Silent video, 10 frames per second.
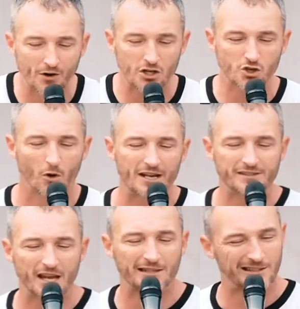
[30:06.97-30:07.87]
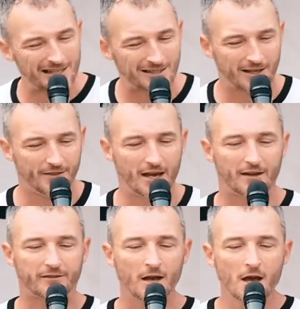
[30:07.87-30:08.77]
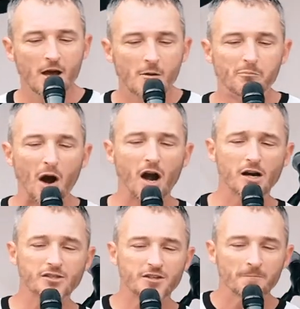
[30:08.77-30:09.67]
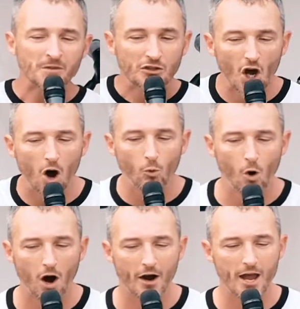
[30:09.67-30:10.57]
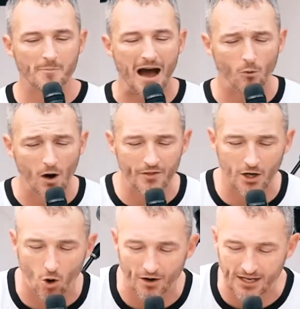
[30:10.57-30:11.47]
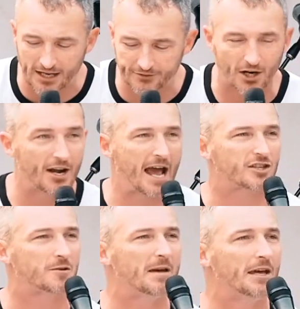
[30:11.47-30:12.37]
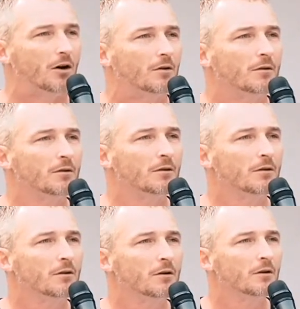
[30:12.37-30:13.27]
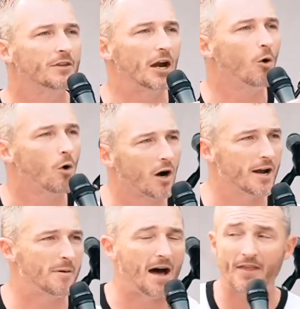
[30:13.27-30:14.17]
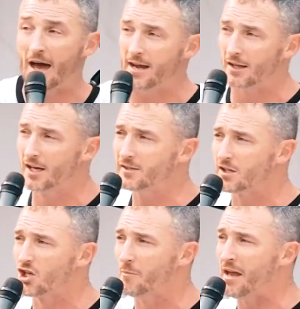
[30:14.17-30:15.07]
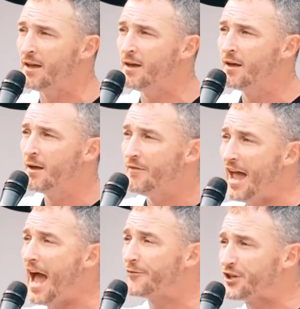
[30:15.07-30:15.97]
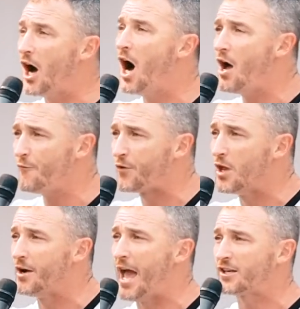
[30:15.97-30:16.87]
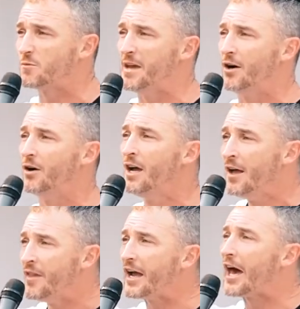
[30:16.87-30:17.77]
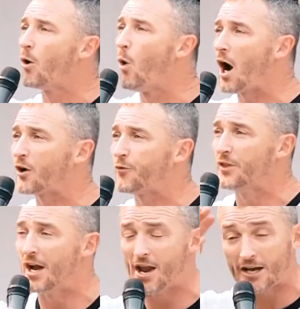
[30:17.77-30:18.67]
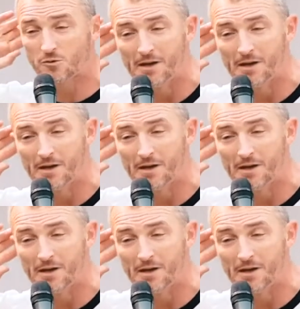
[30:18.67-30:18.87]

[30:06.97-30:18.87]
Verse 26. Listen to this. Birds don't worry about where they're going to get their next meal. They don't worry about that. Now, listen to me. They have to hunt for their next meal. They got to work for their next